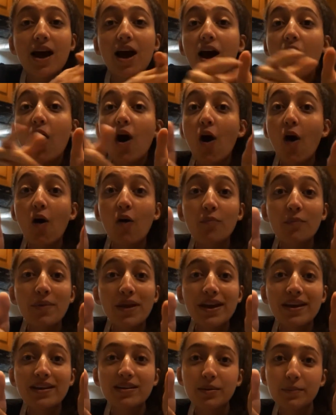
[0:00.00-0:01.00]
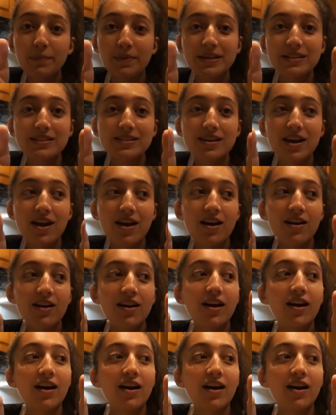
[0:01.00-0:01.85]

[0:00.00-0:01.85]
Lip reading: homemade pizza,